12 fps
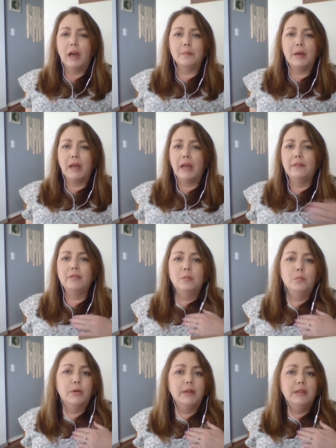I'm not
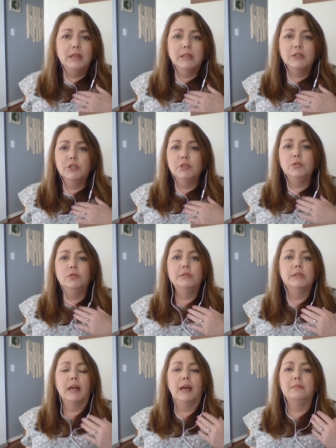having breathing issues.